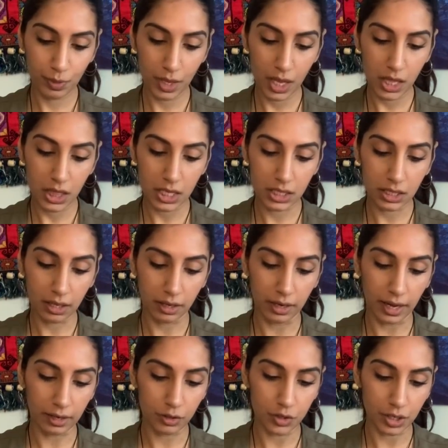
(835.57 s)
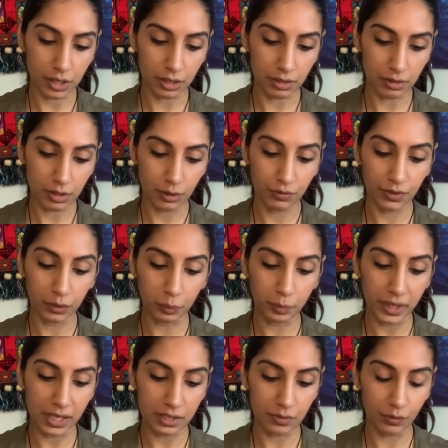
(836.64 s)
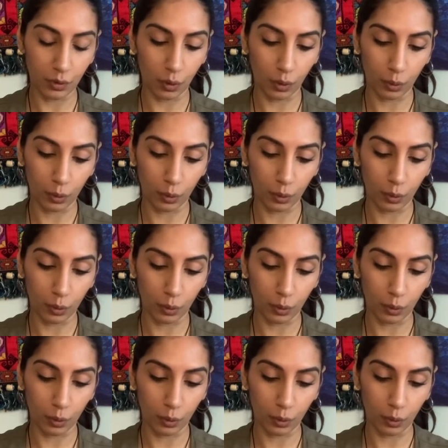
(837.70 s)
in this connection. You feel peaceful